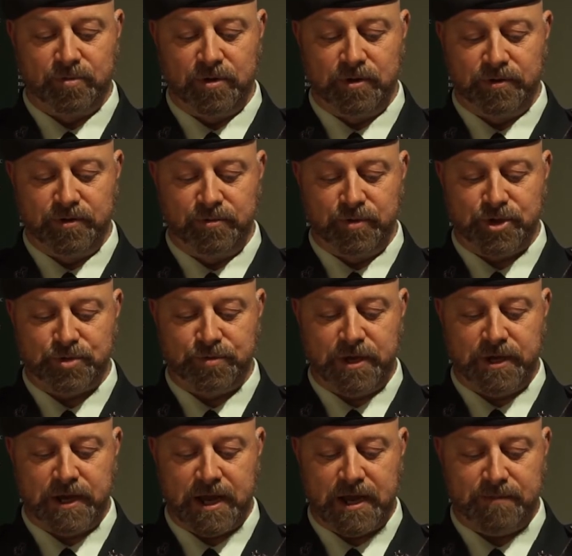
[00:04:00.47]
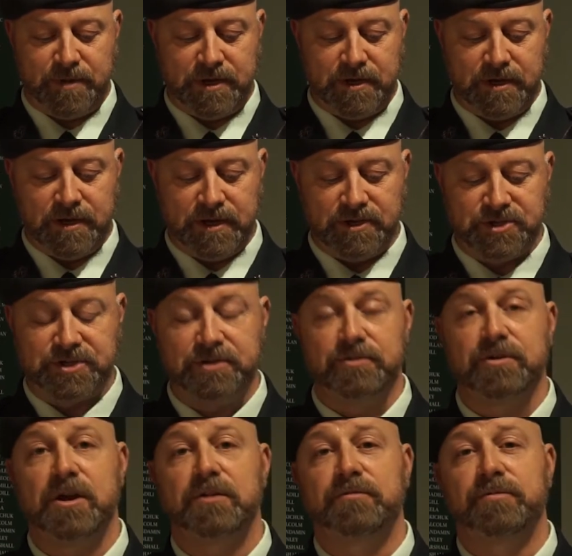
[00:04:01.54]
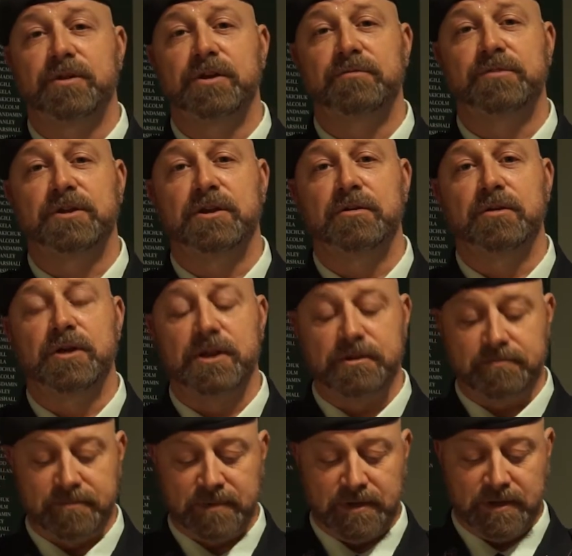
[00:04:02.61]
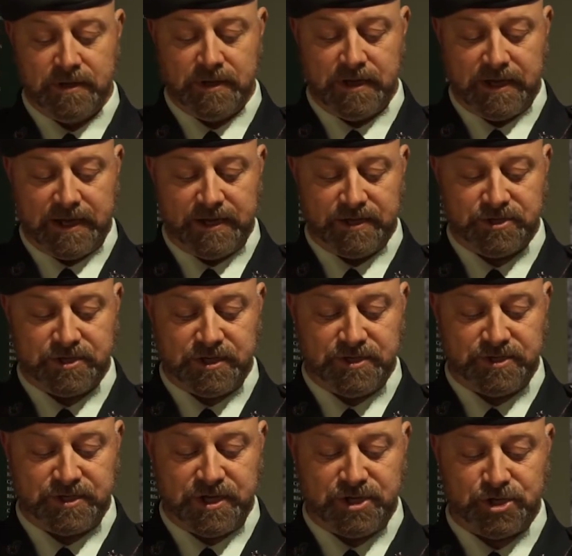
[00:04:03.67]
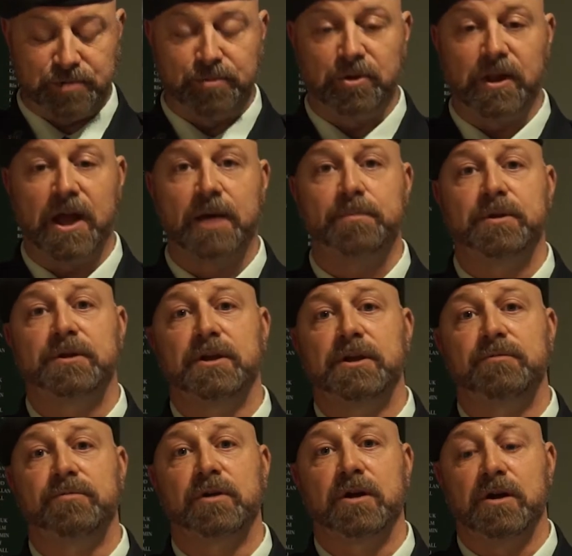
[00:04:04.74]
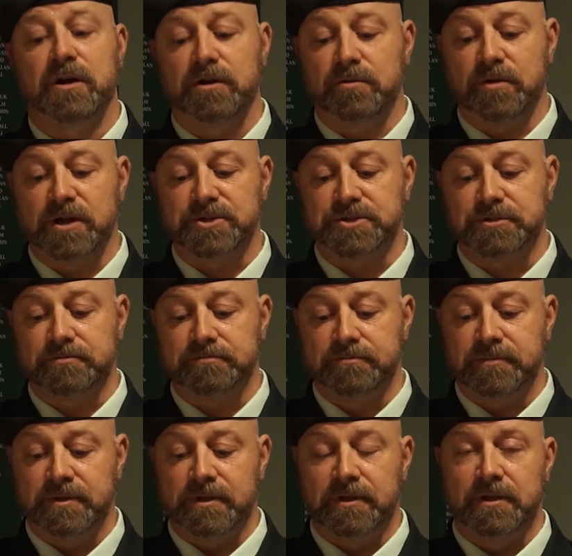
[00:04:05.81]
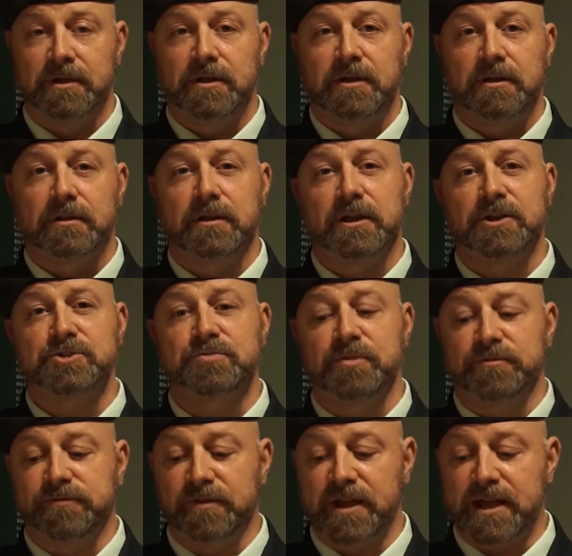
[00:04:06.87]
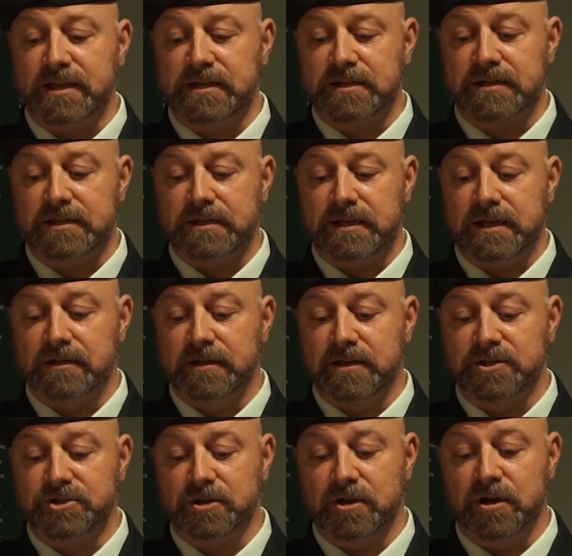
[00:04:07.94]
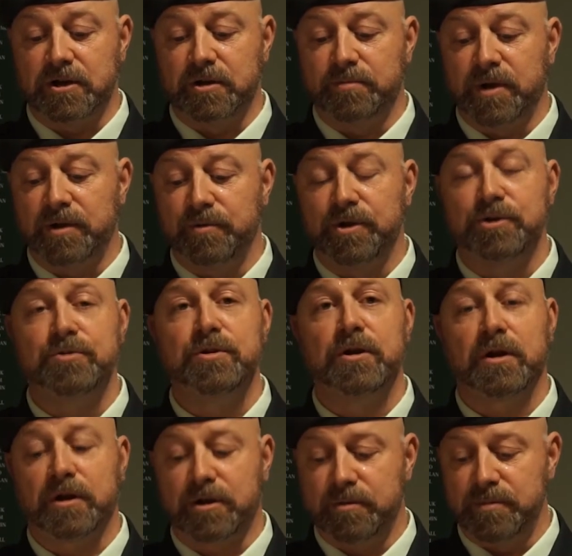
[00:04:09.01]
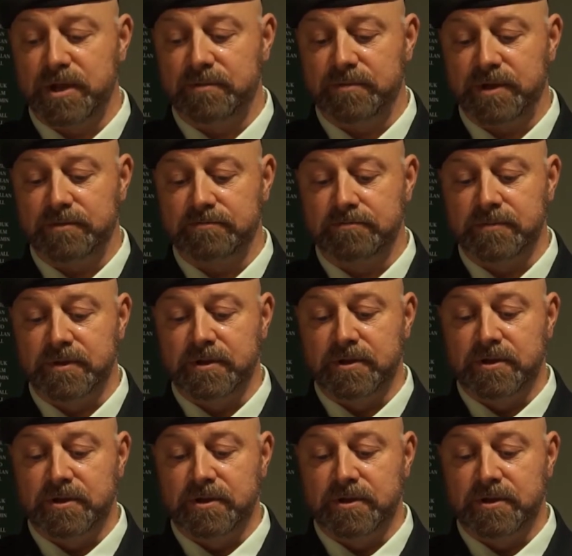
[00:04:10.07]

The world in which we inhabit is still not free of tyranny and its insatiable appetite for conquest. Let us reflect and let us honor by renewing our commitment